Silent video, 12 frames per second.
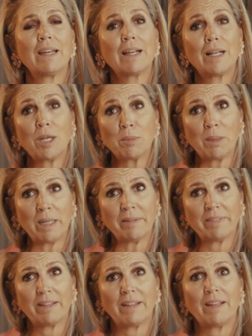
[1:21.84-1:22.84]

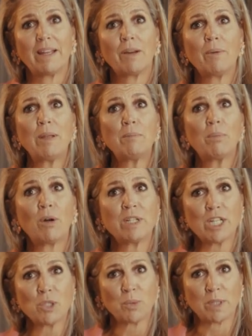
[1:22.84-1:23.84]
Globally, green bond
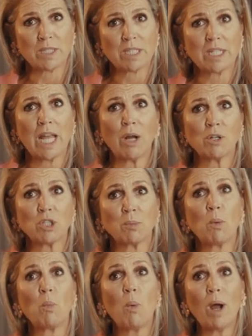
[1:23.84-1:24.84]
issuance now top
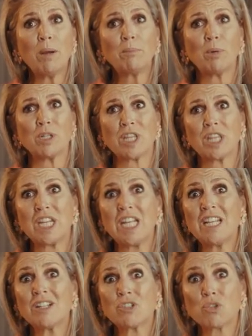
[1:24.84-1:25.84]

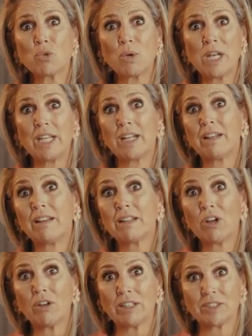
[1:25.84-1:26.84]
$1.3 trillion.
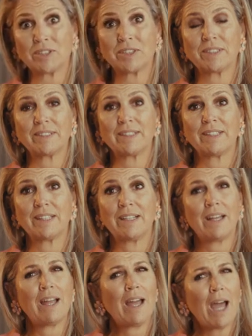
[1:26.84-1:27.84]

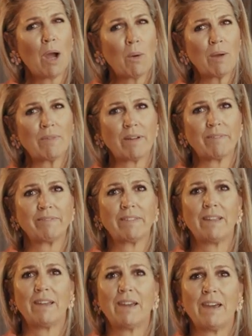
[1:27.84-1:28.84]
However,
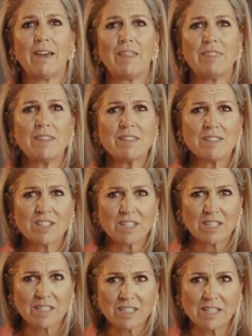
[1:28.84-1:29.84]
this is just
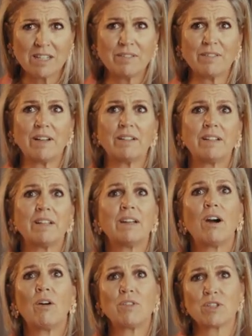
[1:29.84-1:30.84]
a sliver
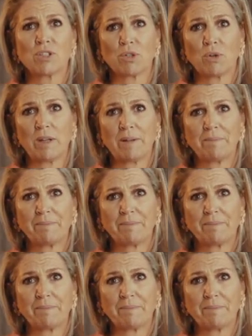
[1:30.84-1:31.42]
of the story.